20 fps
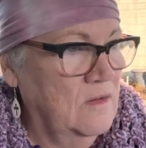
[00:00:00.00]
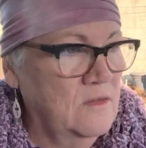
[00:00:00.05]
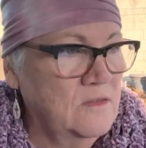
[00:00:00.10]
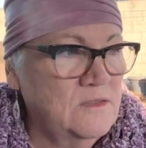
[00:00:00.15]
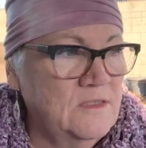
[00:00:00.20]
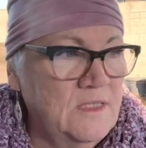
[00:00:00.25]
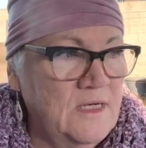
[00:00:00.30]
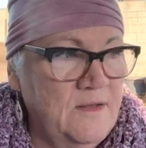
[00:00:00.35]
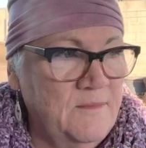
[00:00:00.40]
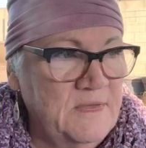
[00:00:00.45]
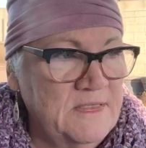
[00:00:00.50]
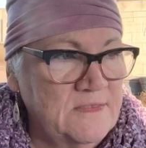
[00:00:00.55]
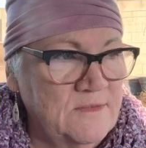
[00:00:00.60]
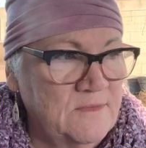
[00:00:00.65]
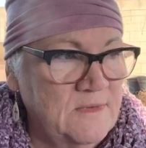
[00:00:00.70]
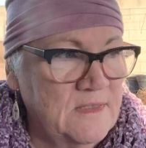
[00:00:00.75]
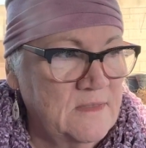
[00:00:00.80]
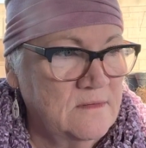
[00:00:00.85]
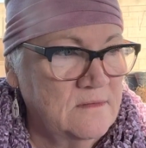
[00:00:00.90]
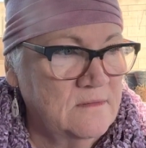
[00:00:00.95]
Did I miss
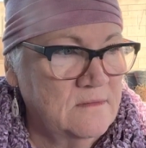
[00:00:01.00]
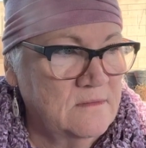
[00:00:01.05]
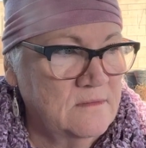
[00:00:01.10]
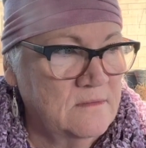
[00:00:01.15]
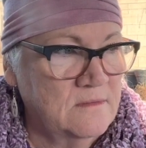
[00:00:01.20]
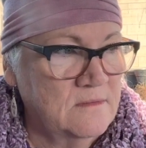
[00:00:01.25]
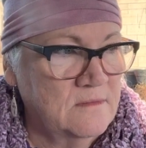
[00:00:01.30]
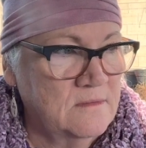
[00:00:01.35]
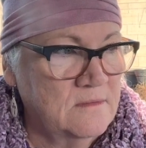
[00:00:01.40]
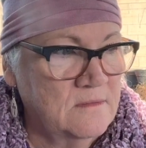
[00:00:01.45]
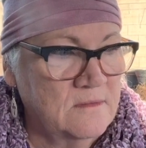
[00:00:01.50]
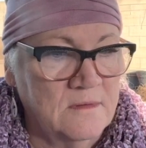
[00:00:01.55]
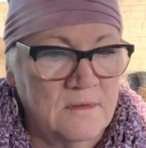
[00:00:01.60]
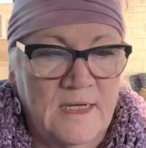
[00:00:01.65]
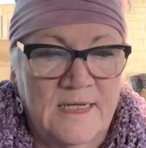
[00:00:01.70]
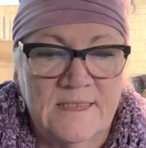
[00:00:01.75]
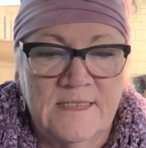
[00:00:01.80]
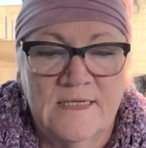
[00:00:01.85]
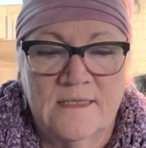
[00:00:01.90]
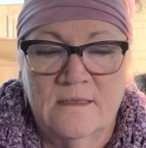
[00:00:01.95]
one?
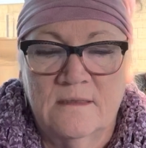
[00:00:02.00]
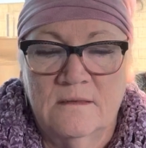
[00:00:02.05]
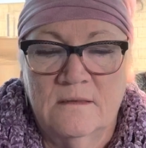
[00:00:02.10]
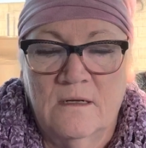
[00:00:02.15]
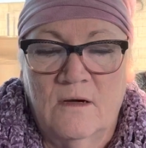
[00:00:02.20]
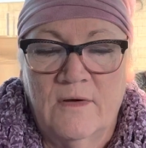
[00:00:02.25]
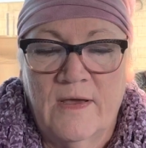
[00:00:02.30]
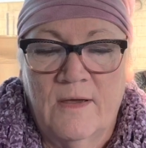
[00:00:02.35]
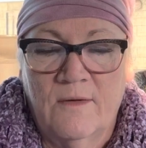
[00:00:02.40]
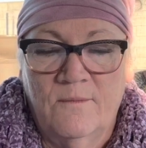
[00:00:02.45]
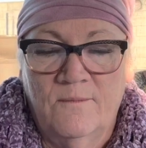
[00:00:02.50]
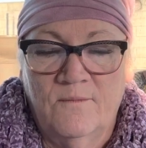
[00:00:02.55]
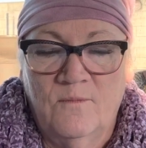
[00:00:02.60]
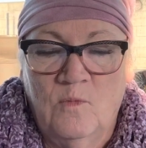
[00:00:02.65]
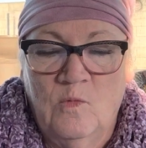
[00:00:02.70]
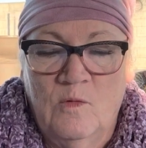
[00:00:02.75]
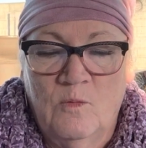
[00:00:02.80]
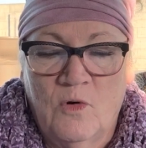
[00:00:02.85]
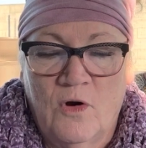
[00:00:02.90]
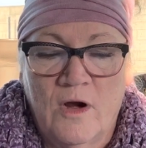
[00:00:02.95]
I did. Okay,
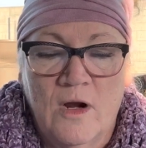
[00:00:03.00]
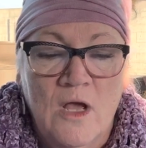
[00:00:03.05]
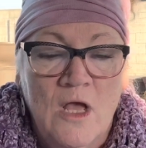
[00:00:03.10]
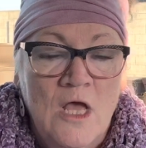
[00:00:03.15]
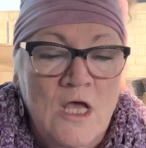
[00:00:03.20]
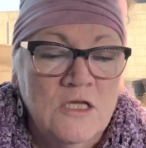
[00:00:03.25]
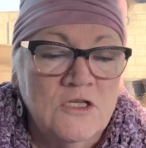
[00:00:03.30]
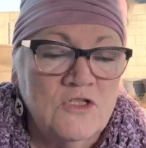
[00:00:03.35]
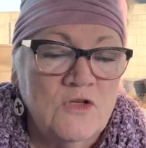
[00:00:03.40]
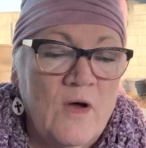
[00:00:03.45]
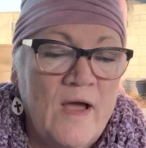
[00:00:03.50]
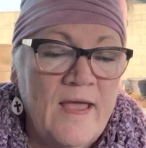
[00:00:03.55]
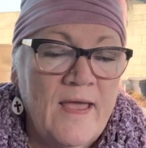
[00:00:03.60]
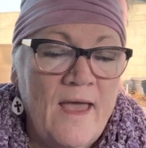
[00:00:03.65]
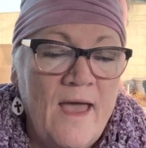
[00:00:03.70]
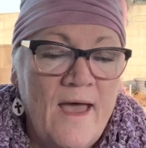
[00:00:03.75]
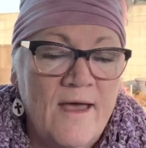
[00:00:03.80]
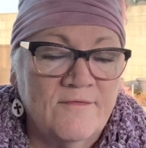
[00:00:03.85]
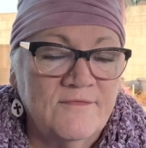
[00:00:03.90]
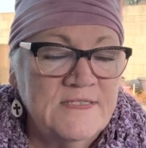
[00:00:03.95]
one more. So I
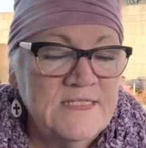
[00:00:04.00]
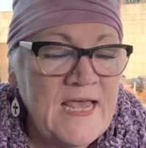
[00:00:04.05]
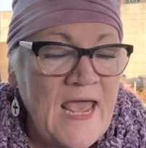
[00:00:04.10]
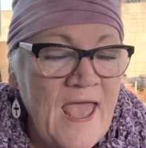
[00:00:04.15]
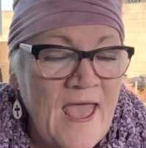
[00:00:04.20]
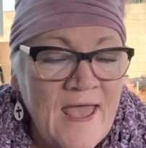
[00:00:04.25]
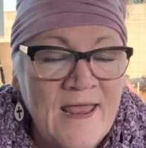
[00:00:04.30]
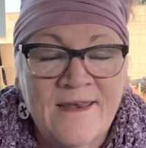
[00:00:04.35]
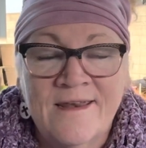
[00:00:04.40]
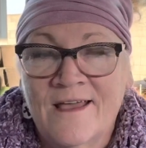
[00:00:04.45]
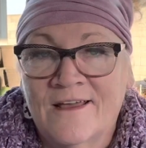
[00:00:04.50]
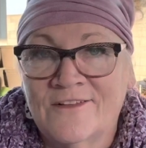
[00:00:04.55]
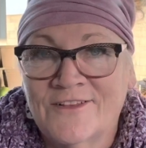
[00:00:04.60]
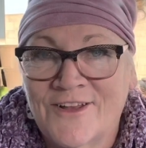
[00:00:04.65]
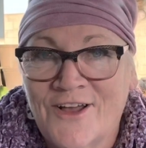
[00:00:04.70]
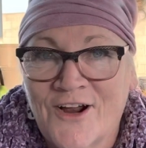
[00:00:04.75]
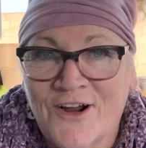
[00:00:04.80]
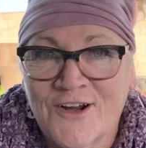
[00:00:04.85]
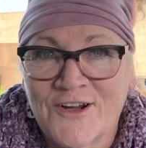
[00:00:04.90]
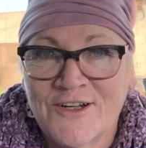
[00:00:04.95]
have 10
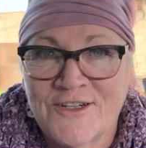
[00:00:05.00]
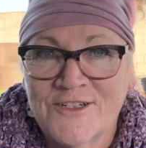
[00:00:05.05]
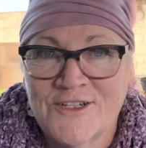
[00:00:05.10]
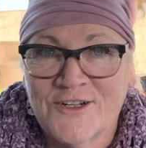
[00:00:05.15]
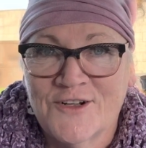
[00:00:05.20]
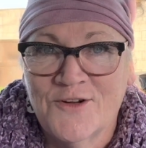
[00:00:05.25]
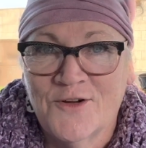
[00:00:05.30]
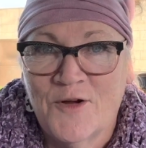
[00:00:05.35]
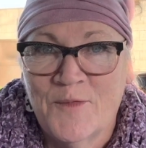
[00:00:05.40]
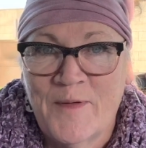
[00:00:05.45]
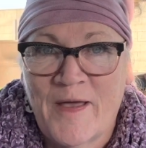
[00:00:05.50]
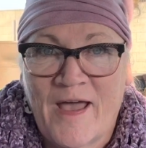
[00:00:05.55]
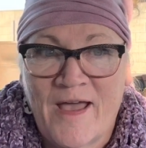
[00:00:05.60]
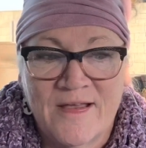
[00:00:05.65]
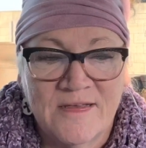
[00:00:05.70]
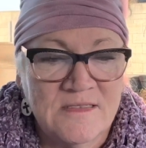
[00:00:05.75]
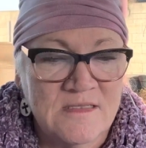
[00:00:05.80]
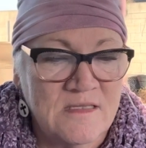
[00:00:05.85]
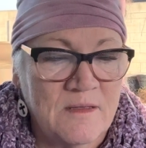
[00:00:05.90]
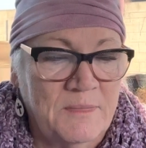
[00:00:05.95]
large grow
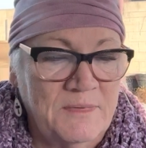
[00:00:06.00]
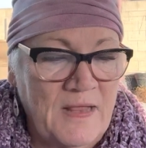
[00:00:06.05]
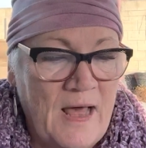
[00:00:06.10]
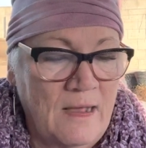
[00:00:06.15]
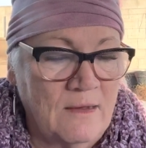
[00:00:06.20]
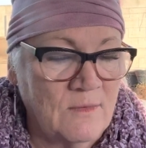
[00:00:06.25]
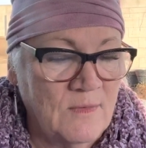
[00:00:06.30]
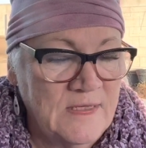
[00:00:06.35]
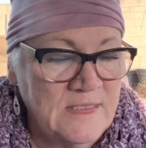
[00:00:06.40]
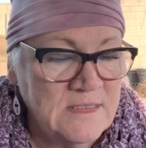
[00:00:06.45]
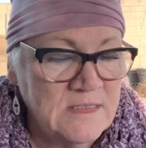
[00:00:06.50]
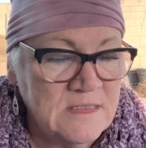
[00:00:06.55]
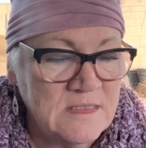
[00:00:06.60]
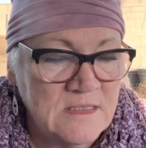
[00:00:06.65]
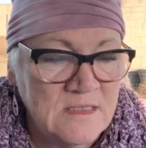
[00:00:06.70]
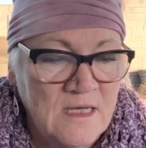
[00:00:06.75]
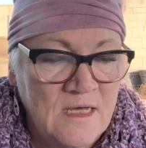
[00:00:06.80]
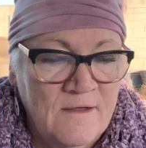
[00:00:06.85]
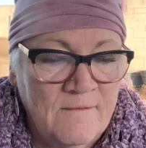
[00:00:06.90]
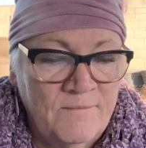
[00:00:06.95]
bags, the black ones.
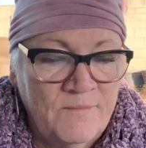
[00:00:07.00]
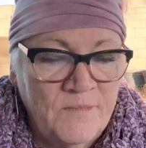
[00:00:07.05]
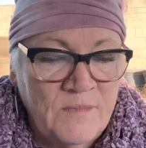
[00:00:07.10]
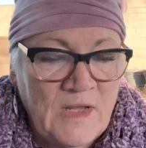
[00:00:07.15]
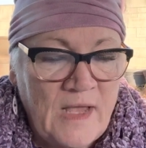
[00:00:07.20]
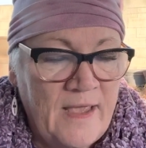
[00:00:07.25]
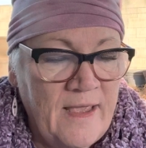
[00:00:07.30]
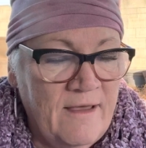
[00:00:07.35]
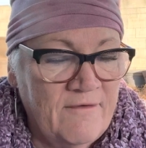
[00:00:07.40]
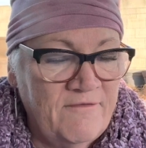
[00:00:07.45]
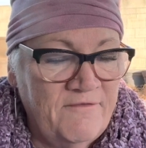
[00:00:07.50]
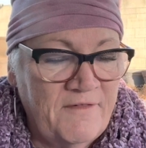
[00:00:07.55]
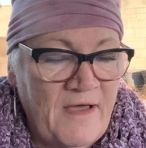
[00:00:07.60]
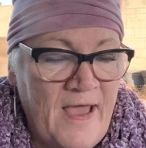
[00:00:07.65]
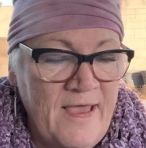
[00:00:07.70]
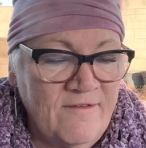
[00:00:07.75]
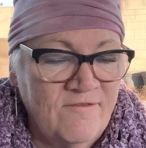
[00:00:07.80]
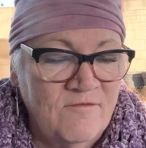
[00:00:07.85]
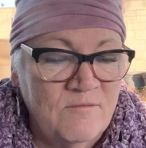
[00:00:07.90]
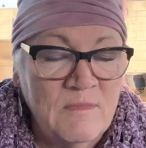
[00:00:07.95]
I have
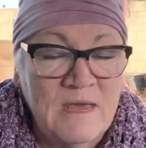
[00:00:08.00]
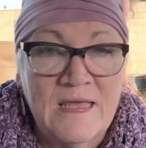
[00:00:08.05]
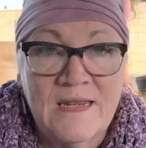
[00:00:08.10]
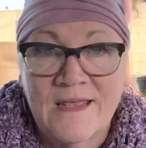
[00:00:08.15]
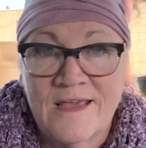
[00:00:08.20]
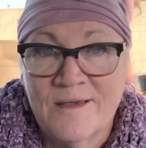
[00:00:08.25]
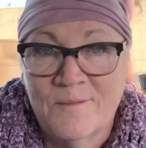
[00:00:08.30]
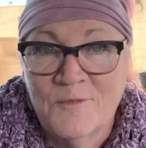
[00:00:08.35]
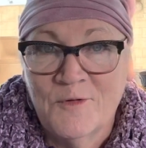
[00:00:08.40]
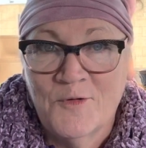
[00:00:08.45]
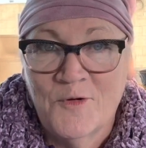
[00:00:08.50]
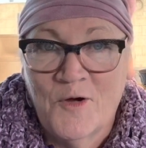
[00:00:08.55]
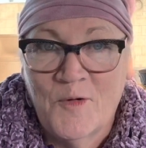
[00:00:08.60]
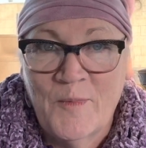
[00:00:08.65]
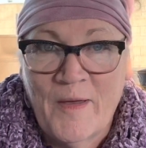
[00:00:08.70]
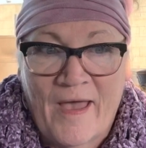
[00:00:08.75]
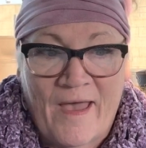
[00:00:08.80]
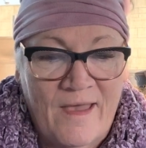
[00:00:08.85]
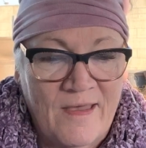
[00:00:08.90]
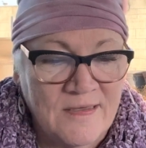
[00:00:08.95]
5 medium grow
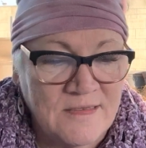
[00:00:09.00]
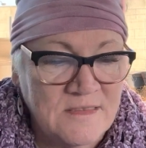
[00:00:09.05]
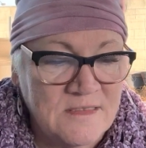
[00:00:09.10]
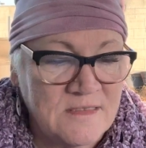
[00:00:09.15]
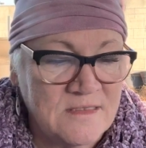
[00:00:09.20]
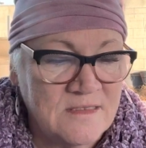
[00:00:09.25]
bags.